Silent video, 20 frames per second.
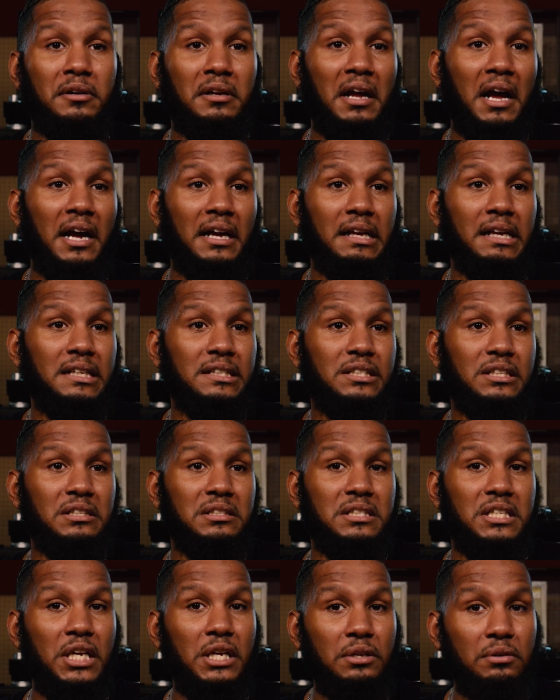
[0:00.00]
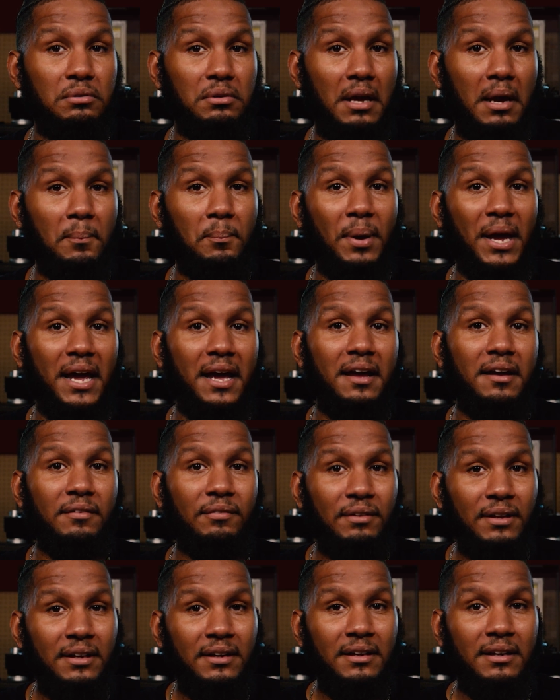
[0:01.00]
I guess, continue that path
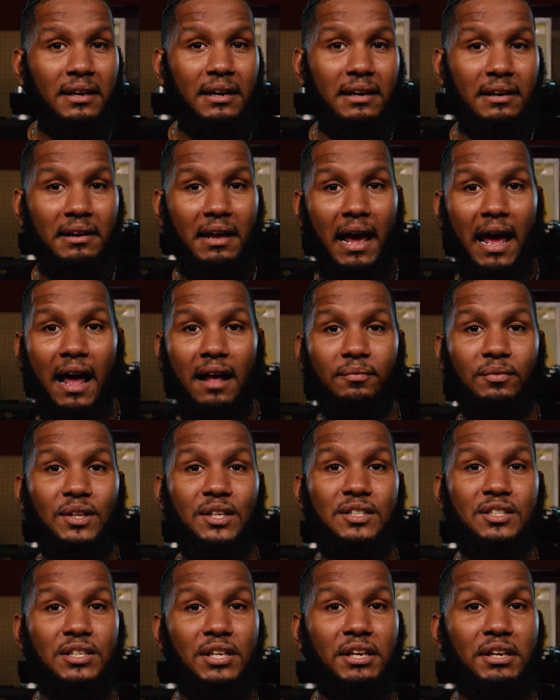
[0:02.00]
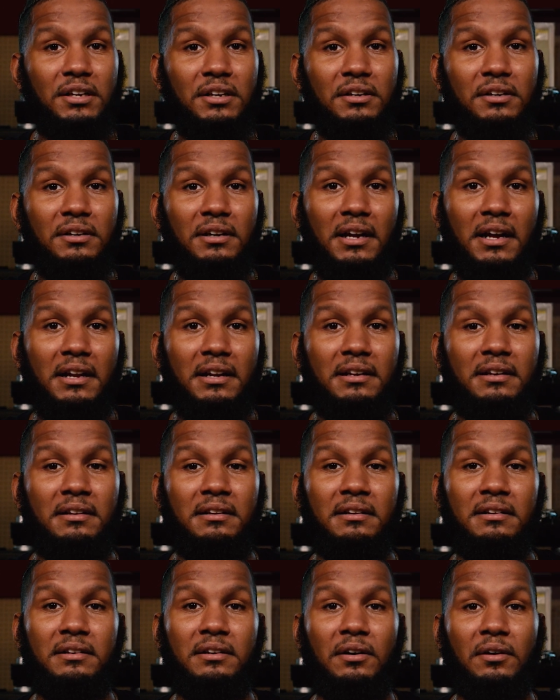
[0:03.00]
and have this here
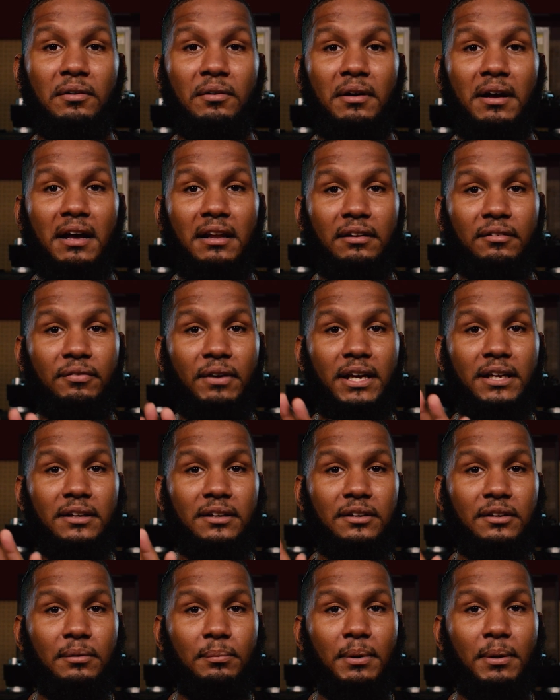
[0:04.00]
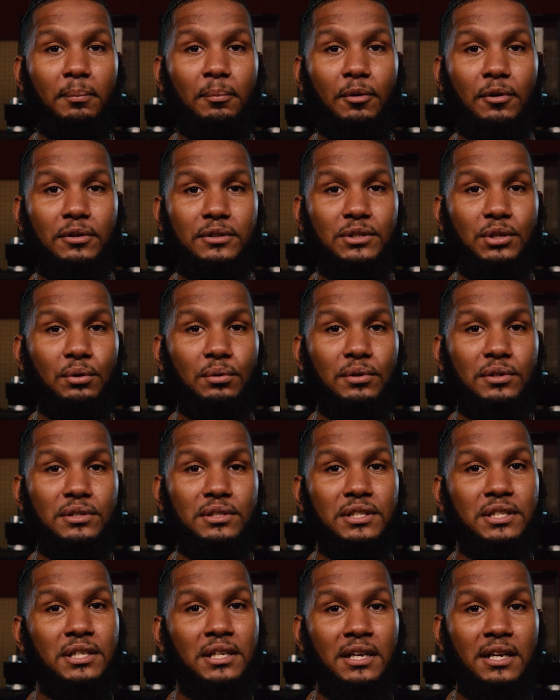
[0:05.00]
and, you know, elevate a little bit more
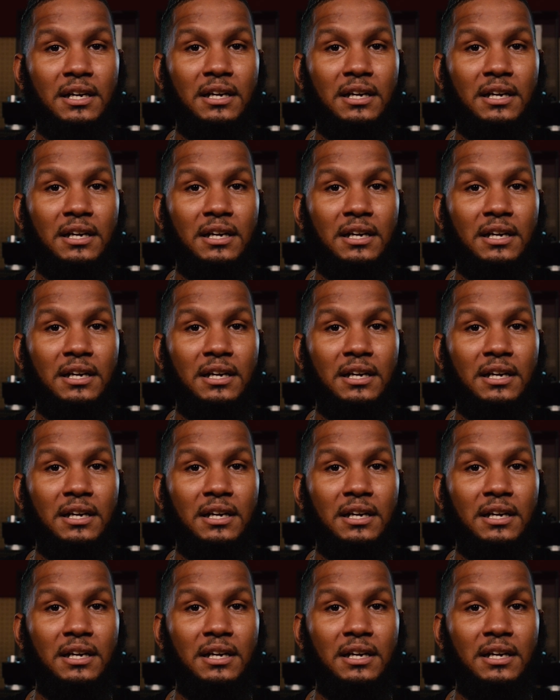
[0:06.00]
towards,